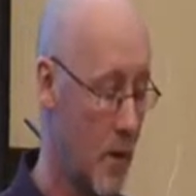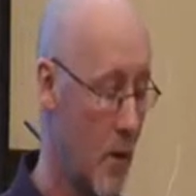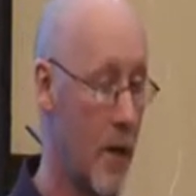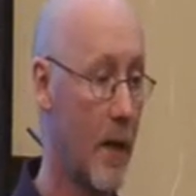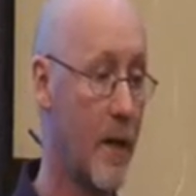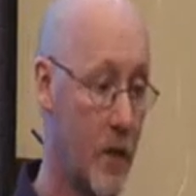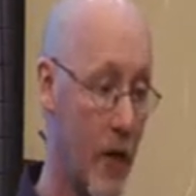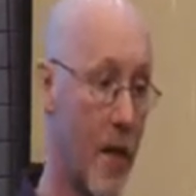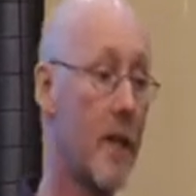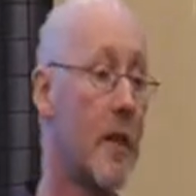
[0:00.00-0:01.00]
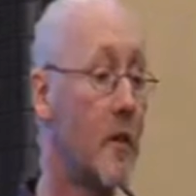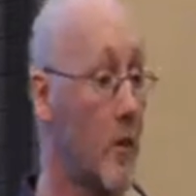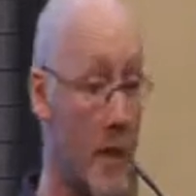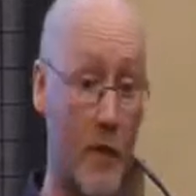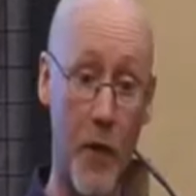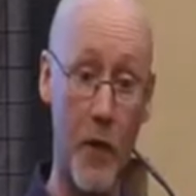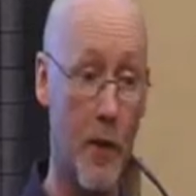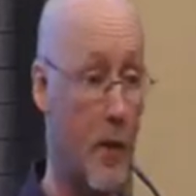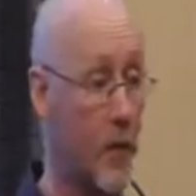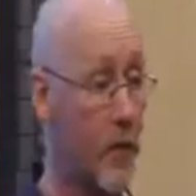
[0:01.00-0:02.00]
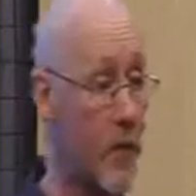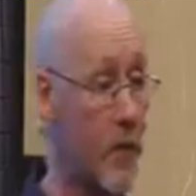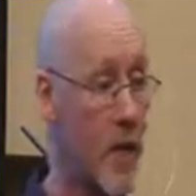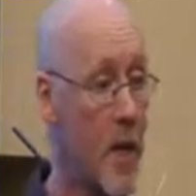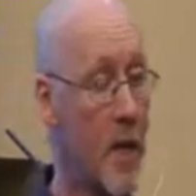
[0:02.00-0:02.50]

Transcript: Okay, that's fine. That's fair enough, isn't it?